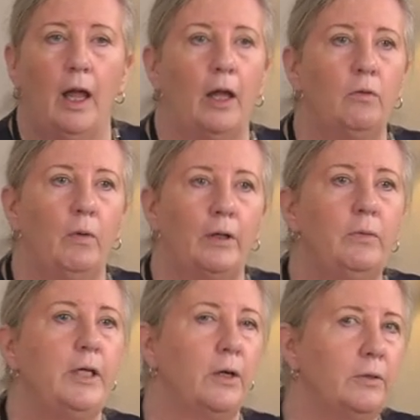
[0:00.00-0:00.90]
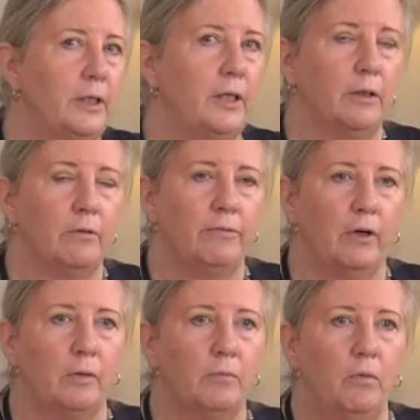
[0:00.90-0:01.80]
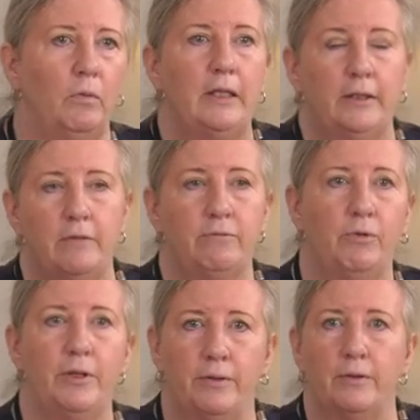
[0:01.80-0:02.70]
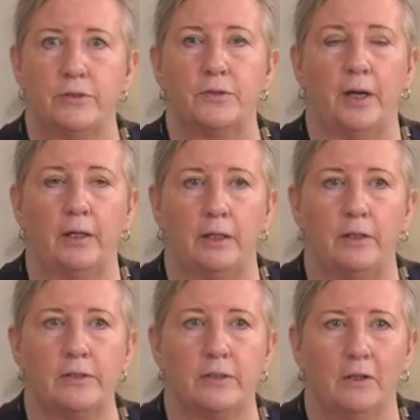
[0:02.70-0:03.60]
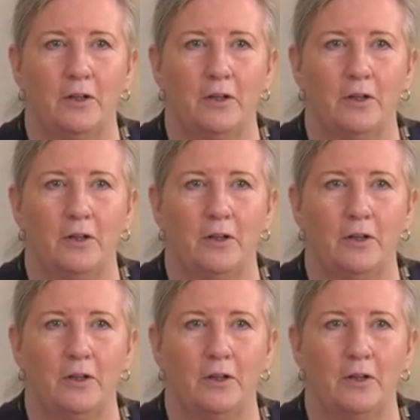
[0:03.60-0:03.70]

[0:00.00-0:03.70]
And when we go to Kira Farm, we live with those trainees.